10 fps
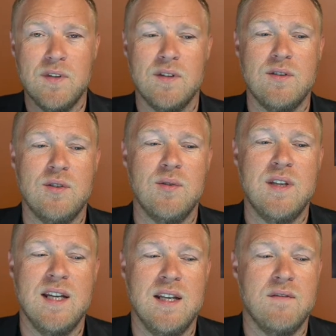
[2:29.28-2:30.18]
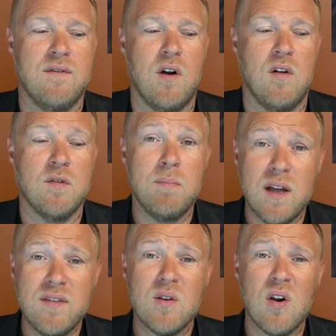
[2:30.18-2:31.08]
get involved.
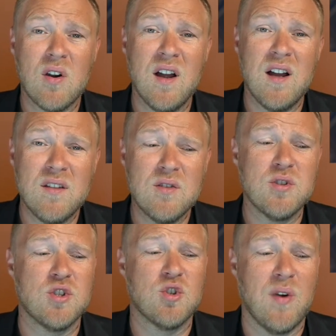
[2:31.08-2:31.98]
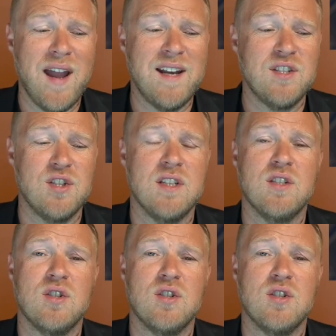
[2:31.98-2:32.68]
But there are other strategies